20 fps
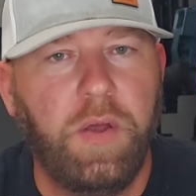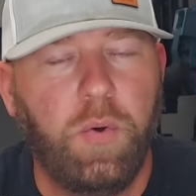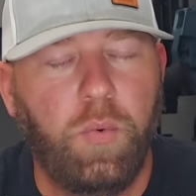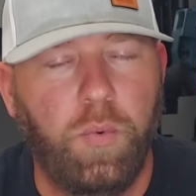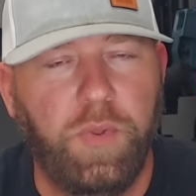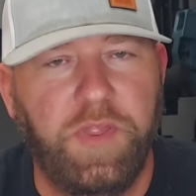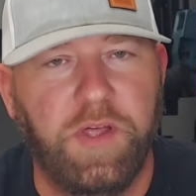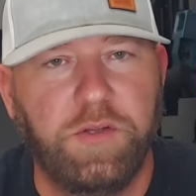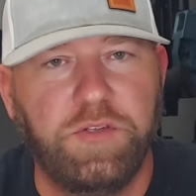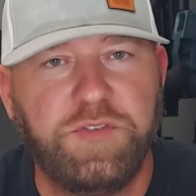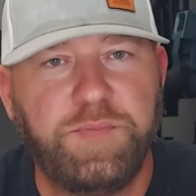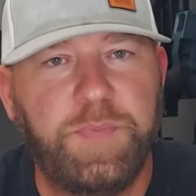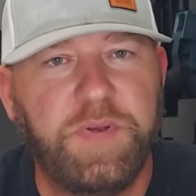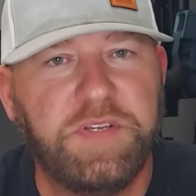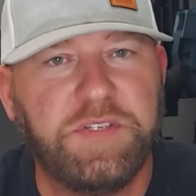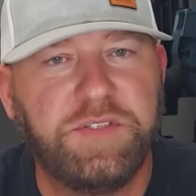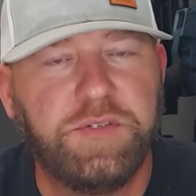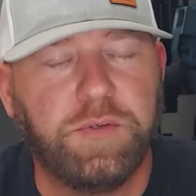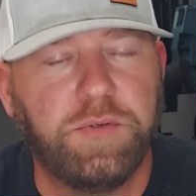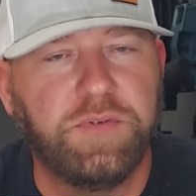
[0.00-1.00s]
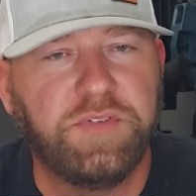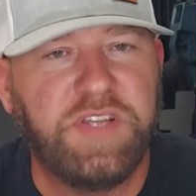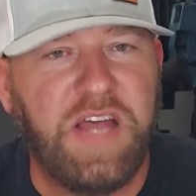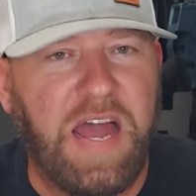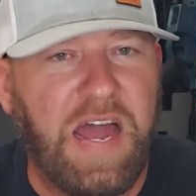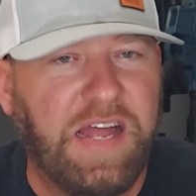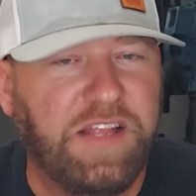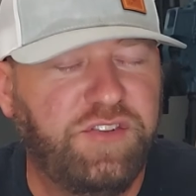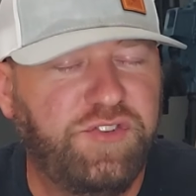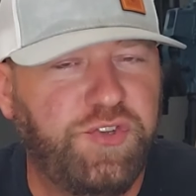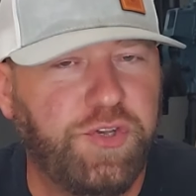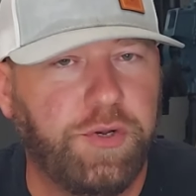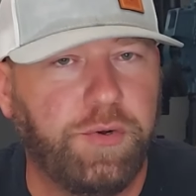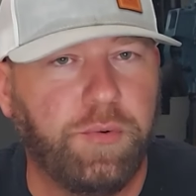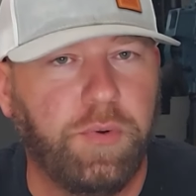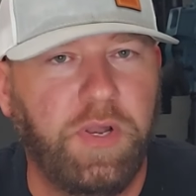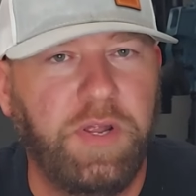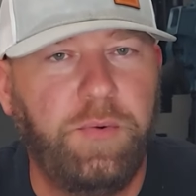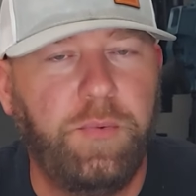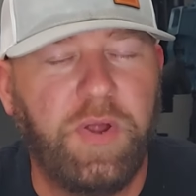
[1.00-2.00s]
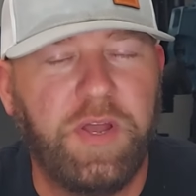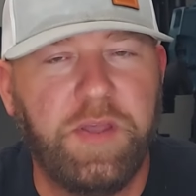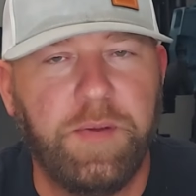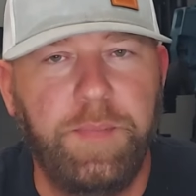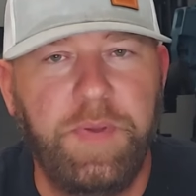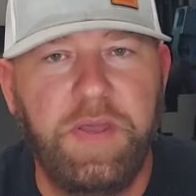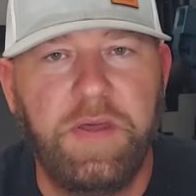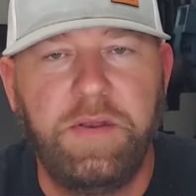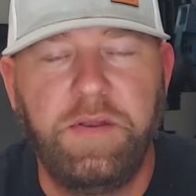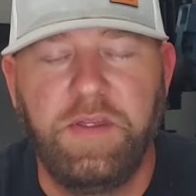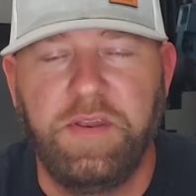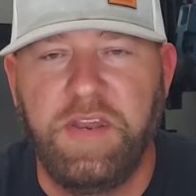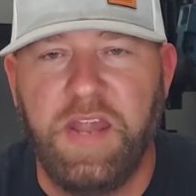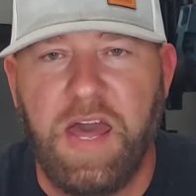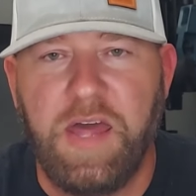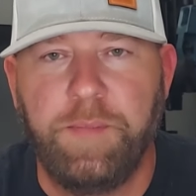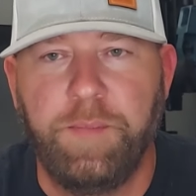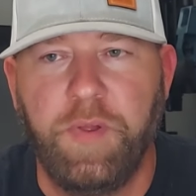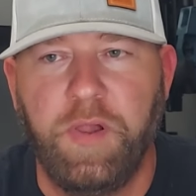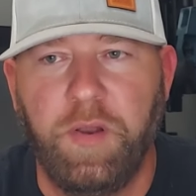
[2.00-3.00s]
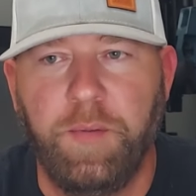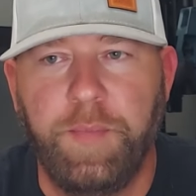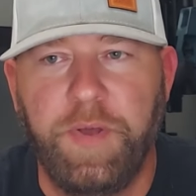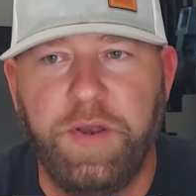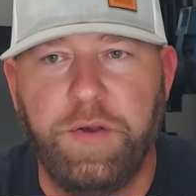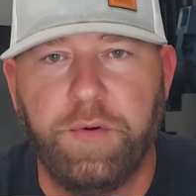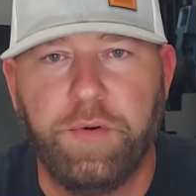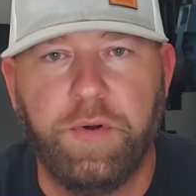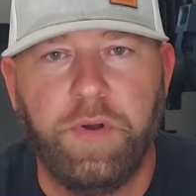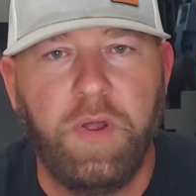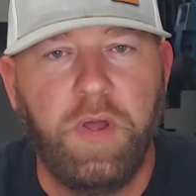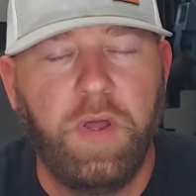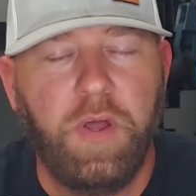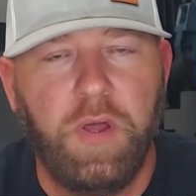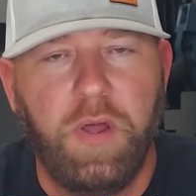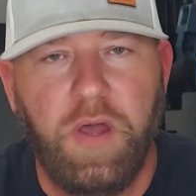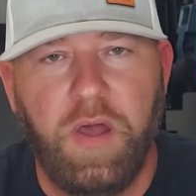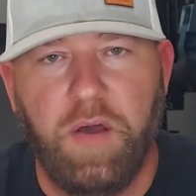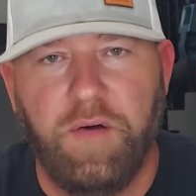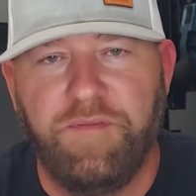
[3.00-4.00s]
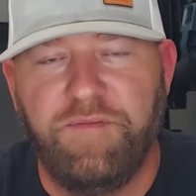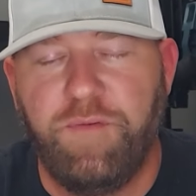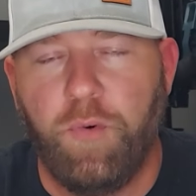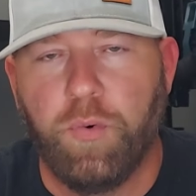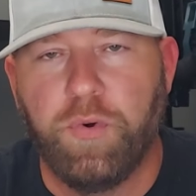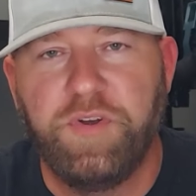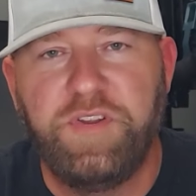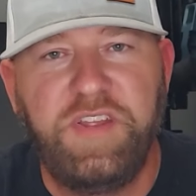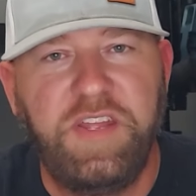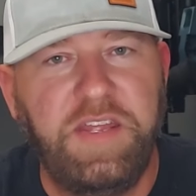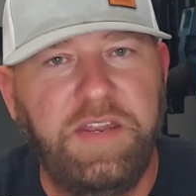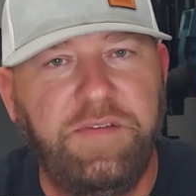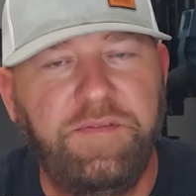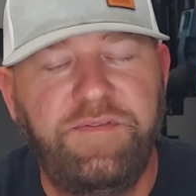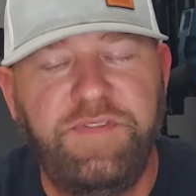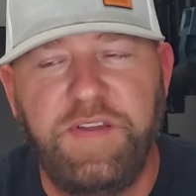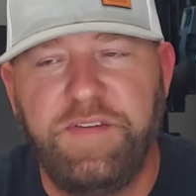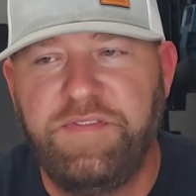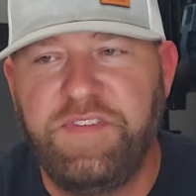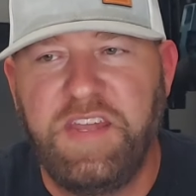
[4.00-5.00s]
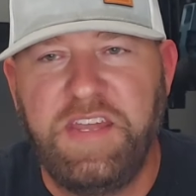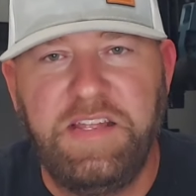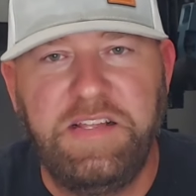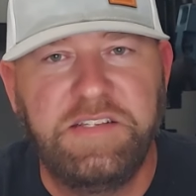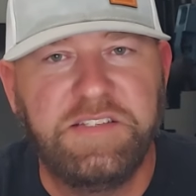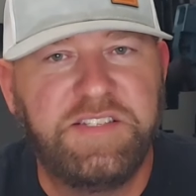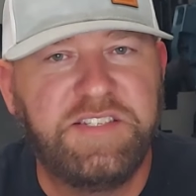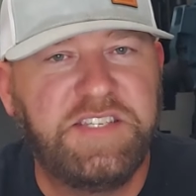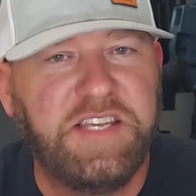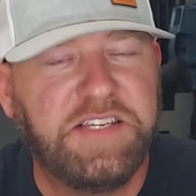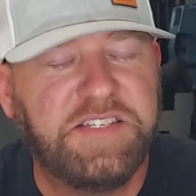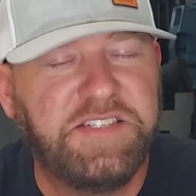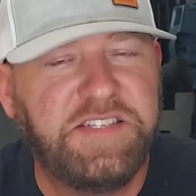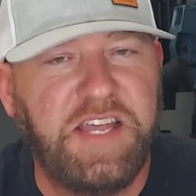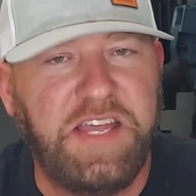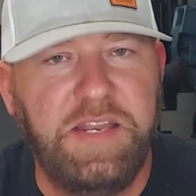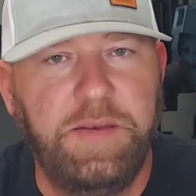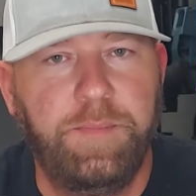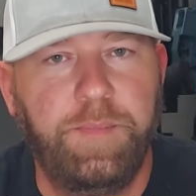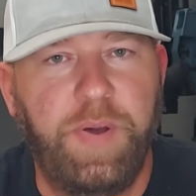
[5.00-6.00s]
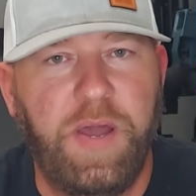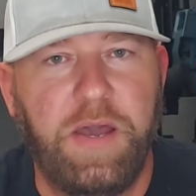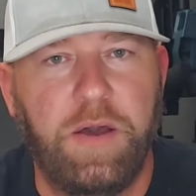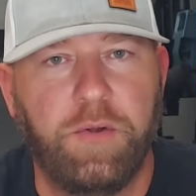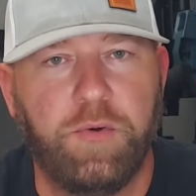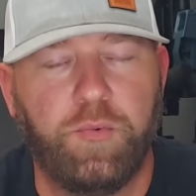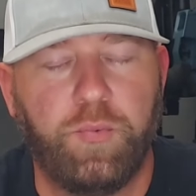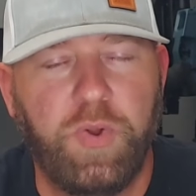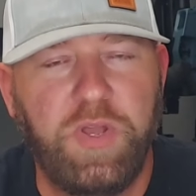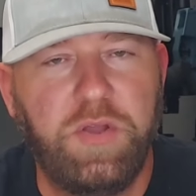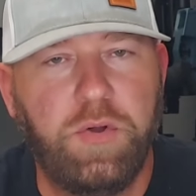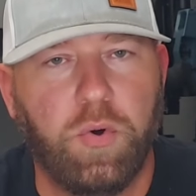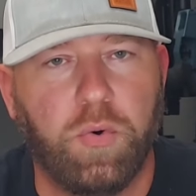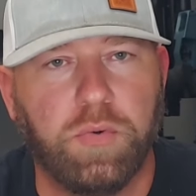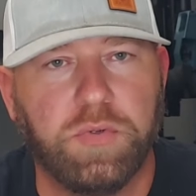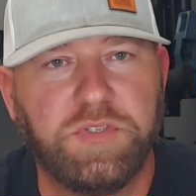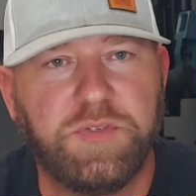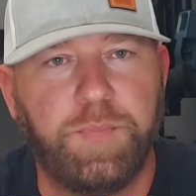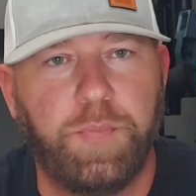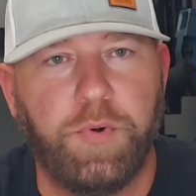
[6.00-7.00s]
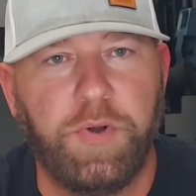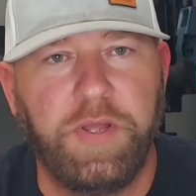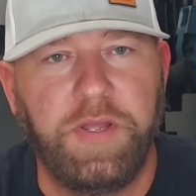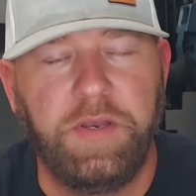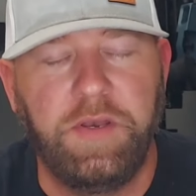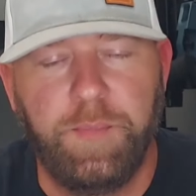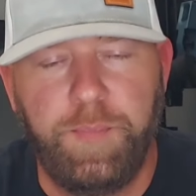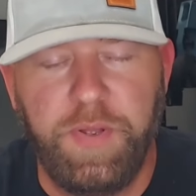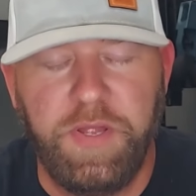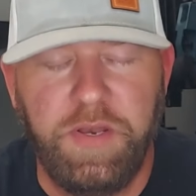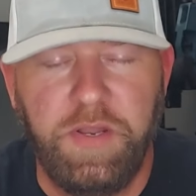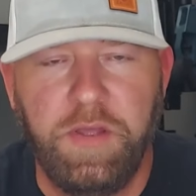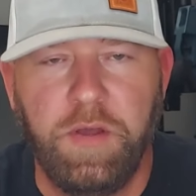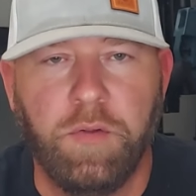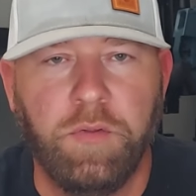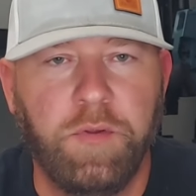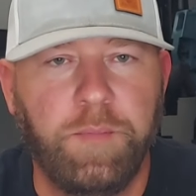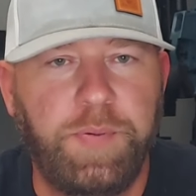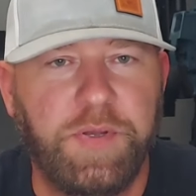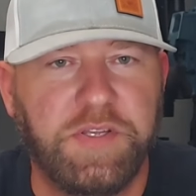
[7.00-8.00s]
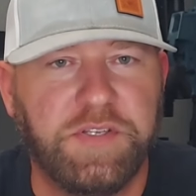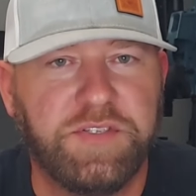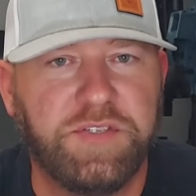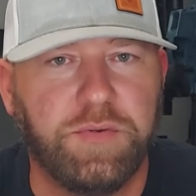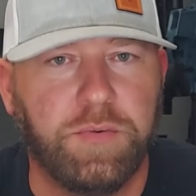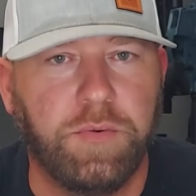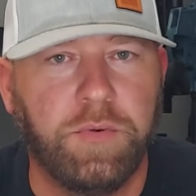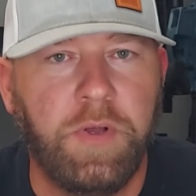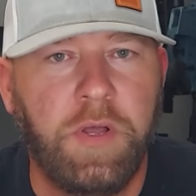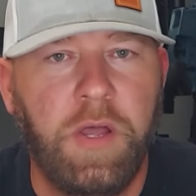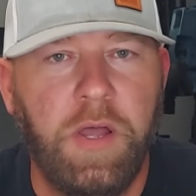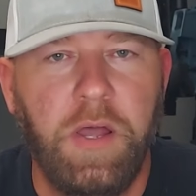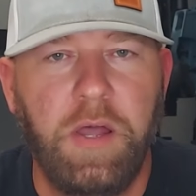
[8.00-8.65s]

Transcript: With those pistols, I generally recommend a 9mm, a 14, 15, 16 pound recoil spring, depending on the pistol,